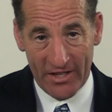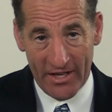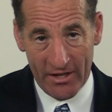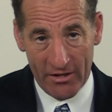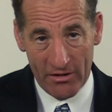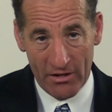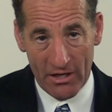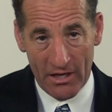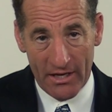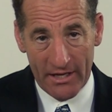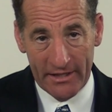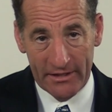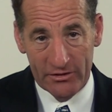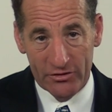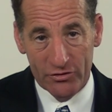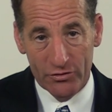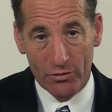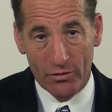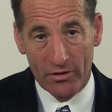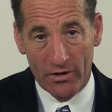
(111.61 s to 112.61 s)

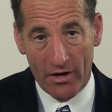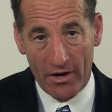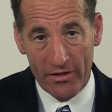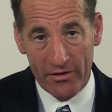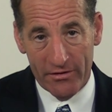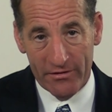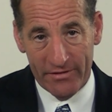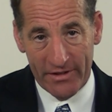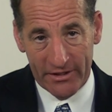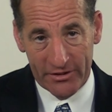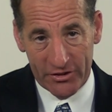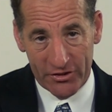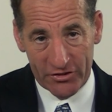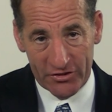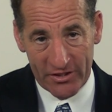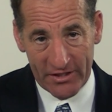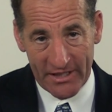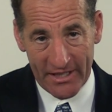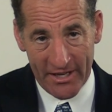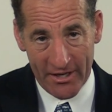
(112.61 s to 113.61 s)
airlines or other
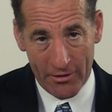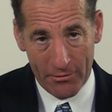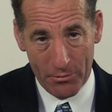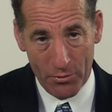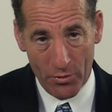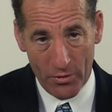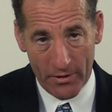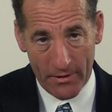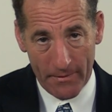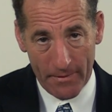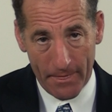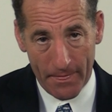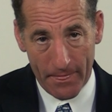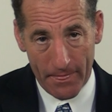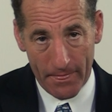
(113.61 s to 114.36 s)
vendors at the airport.